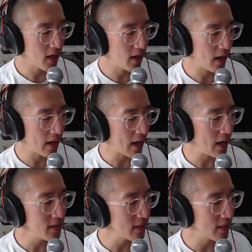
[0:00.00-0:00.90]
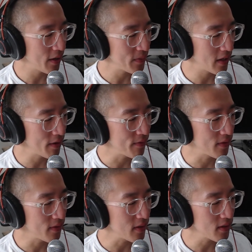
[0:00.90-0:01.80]
I highly doubt that if
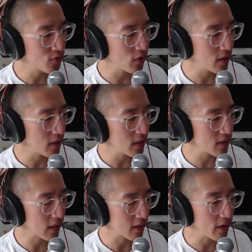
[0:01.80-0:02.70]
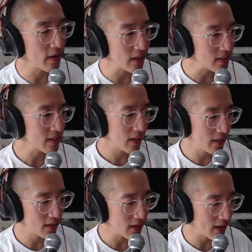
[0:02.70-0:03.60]
these trainees, like, they're
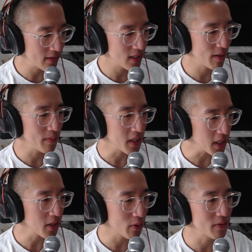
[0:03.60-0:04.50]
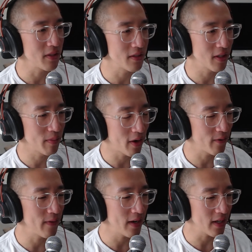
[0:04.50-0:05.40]
inside the SM ecosystem
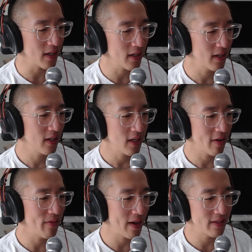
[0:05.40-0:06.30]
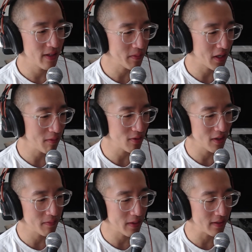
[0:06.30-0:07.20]
already, if SM came to
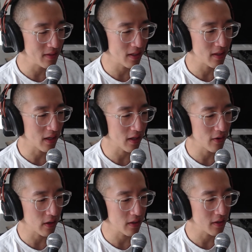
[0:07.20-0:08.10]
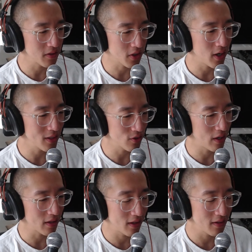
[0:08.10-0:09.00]
them and said like, okay, here's your
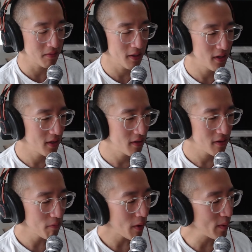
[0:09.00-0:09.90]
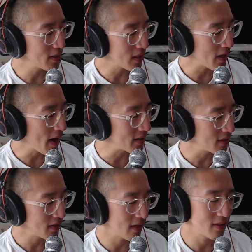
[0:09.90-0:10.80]
contract, then they'll probably say
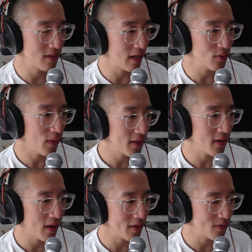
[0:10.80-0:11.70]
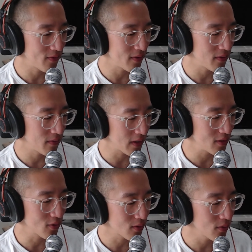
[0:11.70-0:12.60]
yes. That's why they're at this freaking
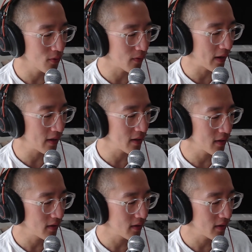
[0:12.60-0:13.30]
school, right?